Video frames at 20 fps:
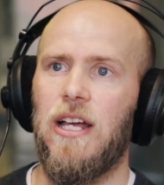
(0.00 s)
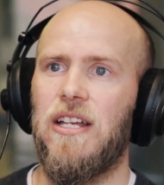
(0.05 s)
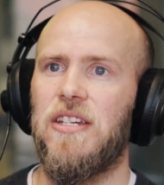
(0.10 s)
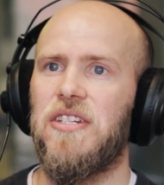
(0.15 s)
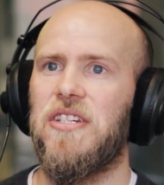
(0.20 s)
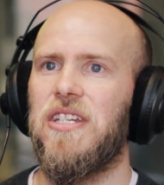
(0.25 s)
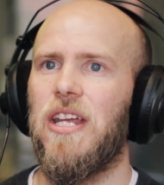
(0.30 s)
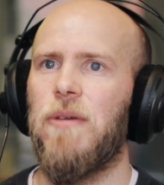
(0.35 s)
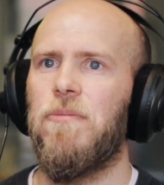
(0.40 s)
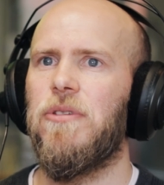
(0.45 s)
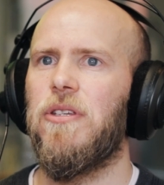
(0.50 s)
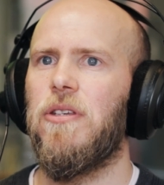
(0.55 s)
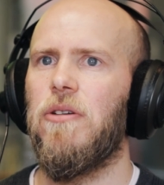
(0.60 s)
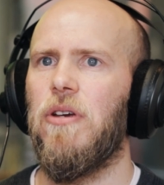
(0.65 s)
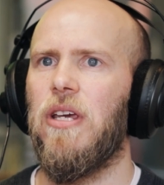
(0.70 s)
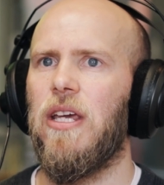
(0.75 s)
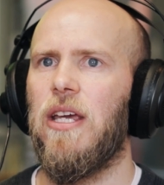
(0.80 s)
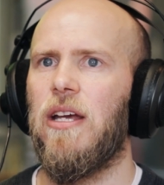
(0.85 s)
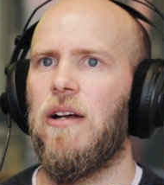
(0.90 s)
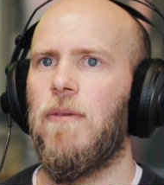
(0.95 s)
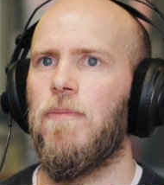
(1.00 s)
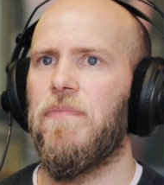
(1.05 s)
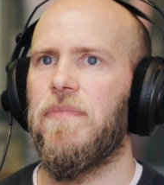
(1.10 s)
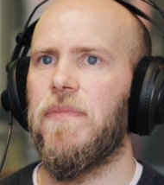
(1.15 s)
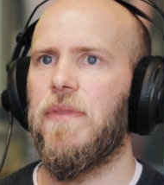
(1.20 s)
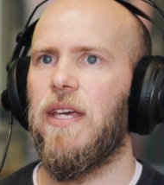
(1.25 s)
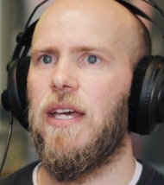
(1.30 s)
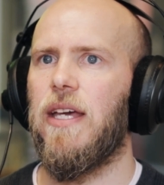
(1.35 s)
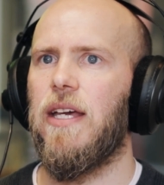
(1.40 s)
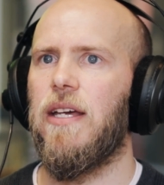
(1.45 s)
Step three
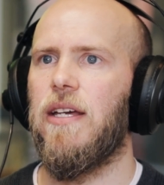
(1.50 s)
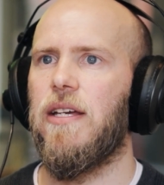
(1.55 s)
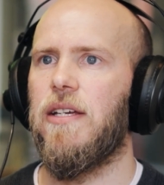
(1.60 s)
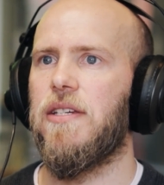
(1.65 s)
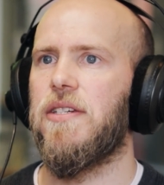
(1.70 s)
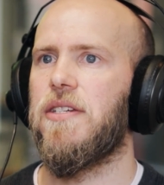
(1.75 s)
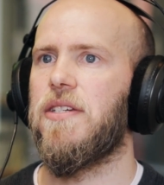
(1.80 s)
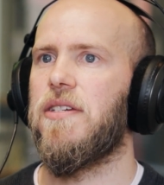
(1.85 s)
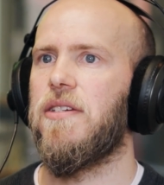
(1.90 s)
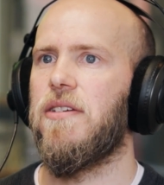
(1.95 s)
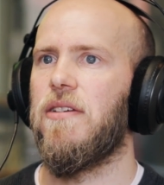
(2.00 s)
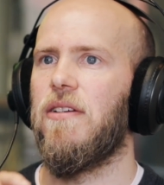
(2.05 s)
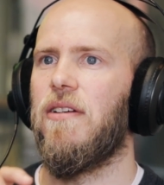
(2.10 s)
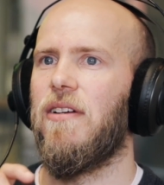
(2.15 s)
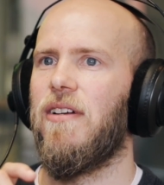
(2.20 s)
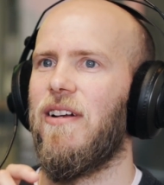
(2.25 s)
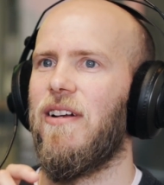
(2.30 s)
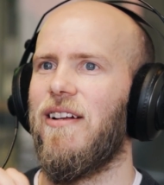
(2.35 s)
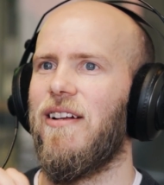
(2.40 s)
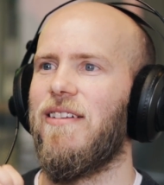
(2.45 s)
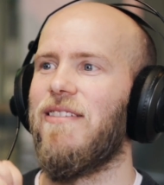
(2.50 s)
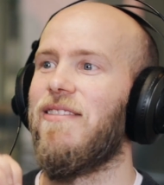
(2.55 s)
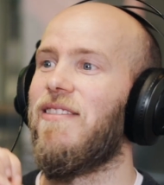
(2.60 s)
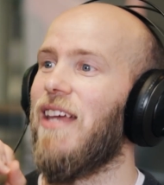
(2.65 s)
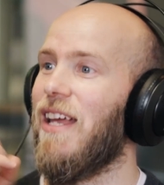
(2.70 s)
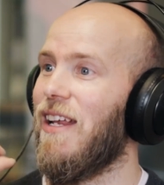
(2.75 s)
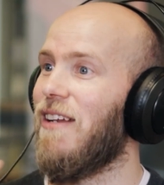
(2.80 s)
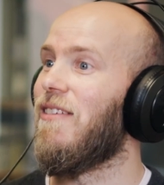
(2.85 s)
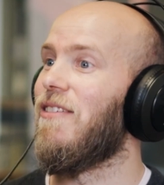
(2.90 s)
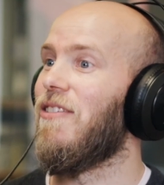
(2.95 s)
is
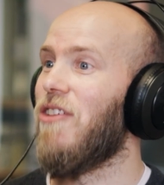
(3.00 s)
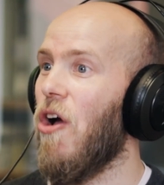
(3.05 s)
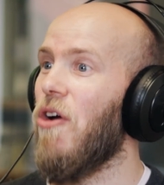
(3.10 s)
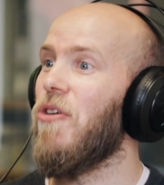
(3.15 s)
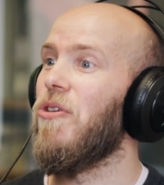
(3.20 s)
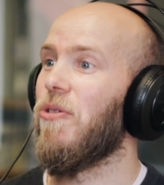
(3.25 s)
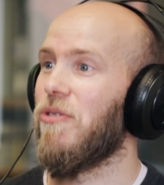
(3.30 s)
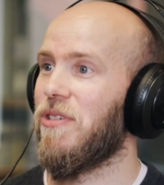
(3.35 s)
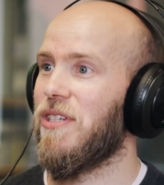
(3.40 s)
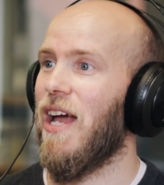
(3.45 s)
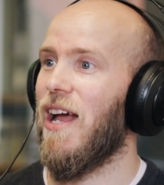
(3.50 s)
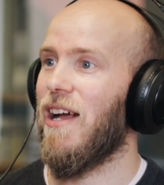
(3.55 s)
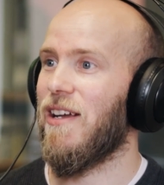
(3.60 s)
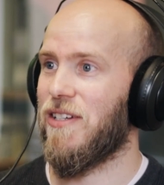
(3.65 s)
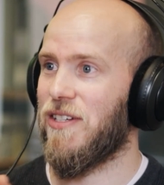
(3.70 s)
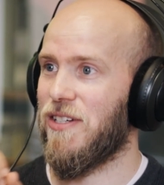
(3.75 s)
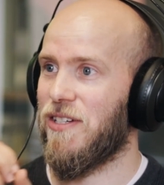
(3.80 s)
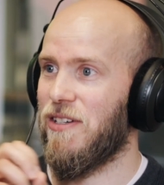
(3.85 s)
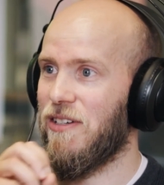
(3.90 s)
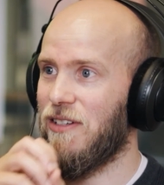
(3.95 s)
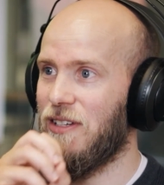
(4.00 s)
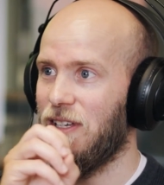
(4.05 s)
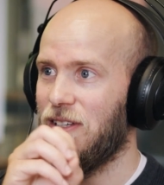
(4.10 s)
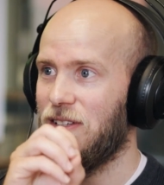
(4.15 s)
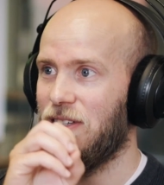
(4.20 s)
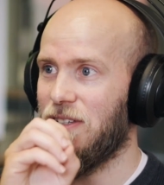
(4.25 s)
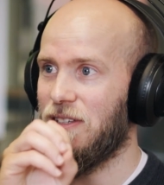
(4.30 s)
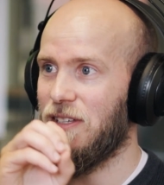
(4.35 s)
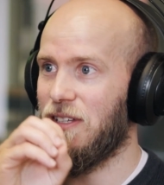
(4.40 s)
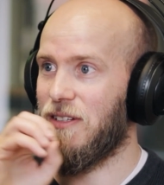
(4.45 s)
then know your tax, the,
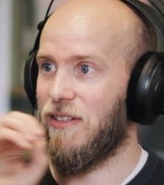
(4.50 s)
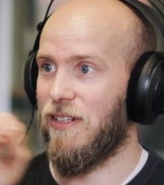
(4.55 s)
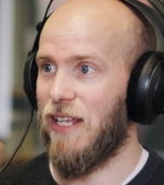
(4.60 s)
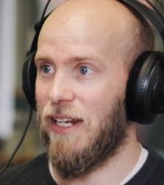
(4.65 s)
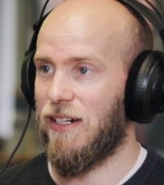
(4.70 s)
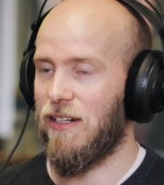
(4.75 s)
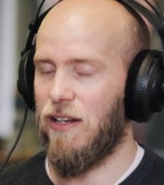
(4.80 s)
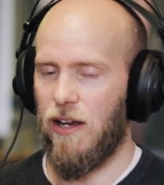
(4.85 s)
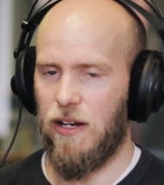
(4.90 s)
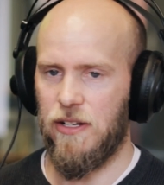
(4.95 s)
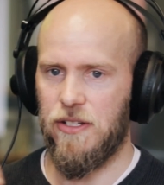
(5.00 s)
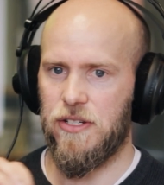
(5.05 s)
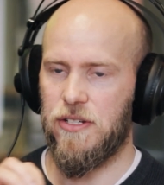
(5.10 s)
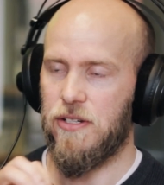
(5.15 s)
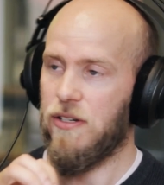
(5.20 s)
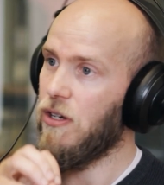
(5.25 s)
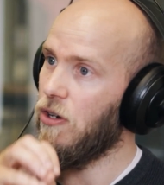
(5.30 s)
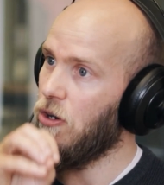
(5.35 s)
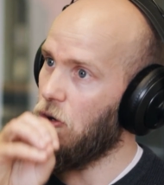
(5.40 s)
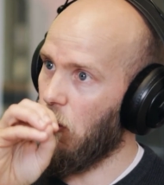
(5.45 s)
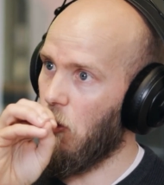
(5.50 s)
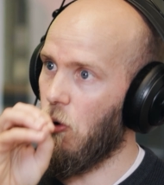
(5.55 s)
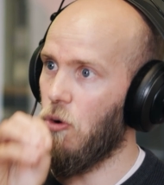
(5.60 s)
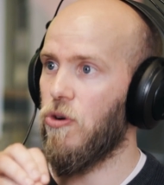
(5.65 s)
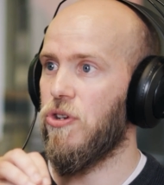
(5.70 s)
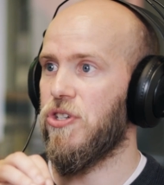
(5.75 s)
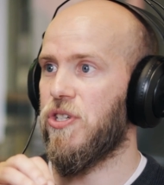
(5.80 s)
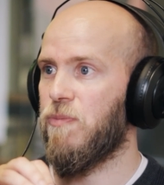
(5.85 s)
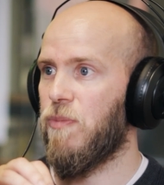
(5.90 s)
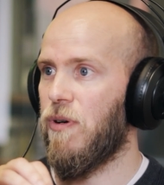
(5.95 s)
the, the deadlines,
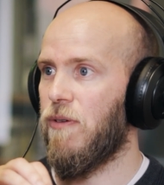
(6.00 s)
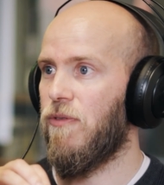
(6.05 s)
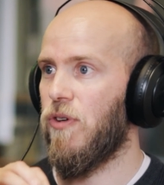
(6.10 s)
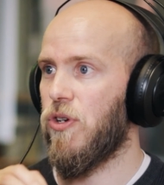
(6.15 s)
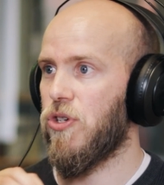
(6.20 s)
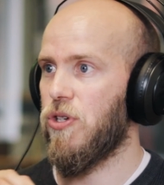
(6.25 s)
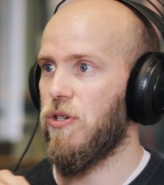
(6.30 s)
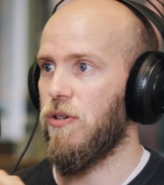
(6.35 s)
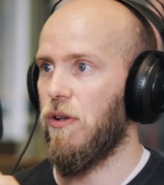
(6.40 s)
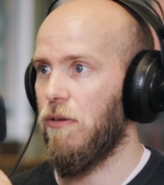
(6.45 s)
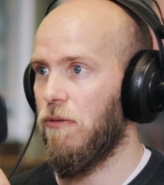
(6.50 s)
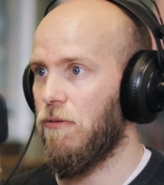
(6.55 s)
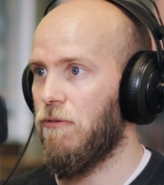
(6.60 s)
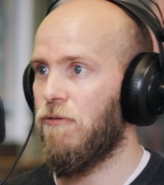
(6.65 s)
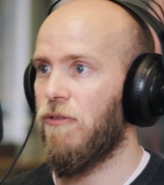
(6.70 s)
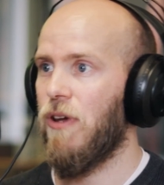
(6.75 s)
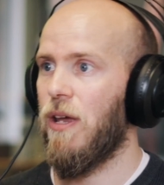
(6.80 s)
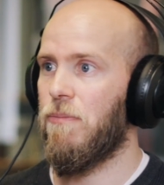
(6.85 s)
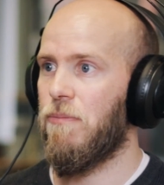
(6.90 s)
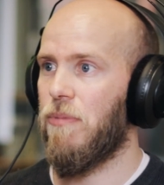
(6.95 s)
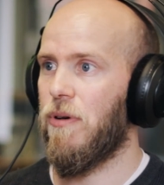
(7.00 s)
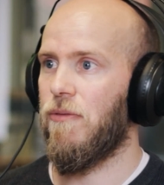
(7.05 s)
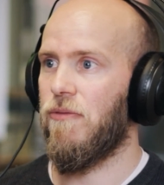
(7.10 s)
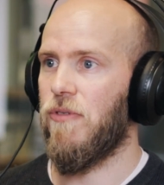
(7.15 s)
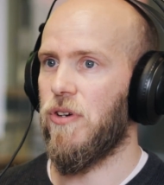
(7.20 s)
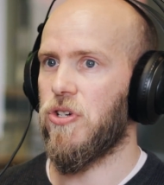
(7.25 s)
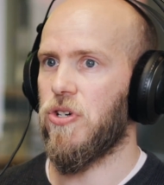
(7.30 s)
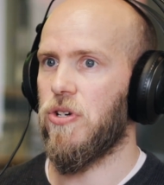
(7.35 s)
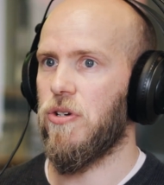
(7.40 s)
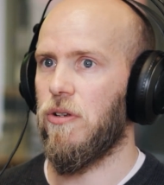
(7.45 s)
August provisional, Feb
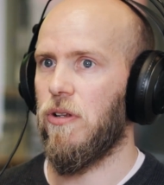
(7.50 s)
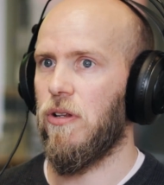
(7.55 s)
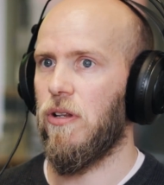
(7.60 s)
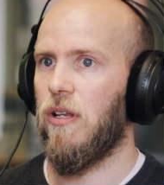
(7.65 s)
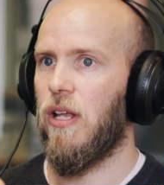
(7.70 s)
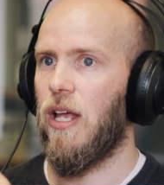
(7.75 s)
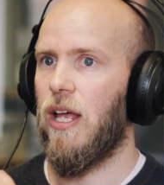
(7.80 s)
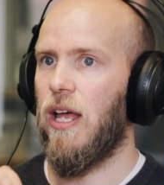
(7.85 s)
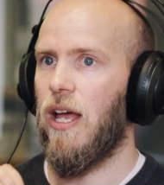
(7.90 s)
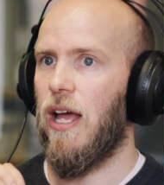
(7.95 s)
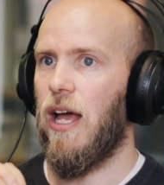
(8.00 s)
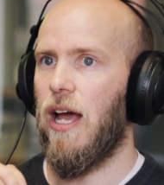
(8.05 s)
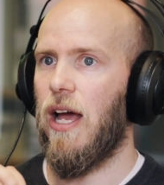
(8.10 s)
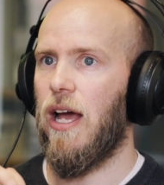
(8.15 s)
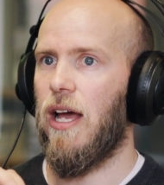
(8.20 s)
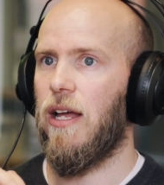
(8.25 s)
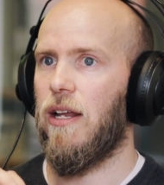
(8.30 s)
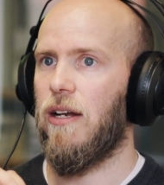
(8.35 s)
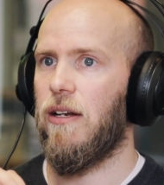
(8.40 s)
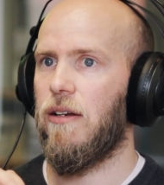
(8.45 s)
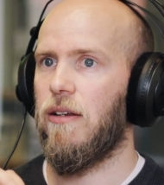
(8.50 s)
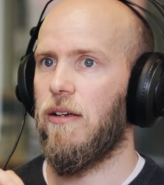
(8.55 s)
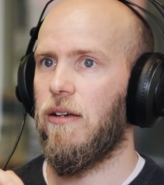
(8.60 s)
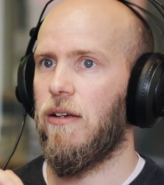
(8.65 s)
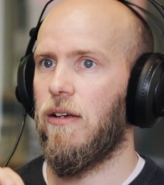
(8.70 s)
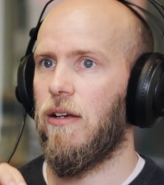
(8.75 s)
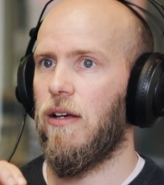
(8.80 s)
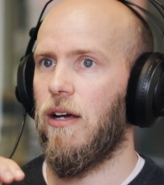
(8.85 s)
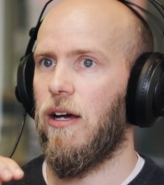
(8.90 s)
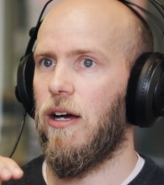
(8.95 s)
provisional, and
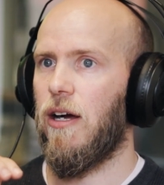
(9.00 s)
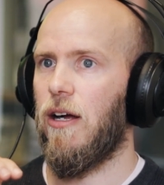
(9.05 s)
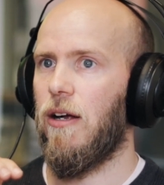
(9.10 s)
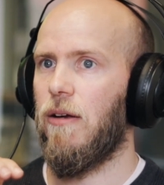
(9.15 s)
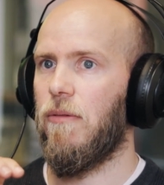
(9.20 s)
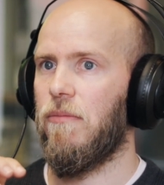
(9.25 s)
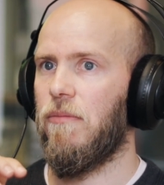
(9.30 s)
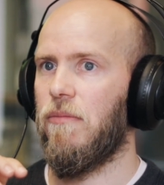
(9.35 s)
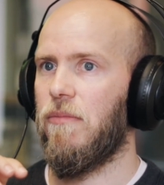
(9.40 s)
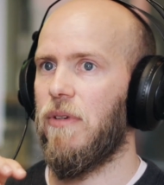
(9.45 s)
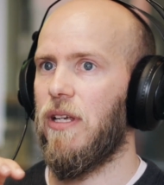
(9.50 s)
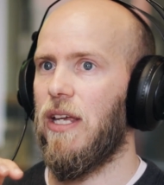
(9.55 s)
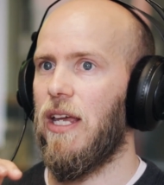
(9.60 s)
um,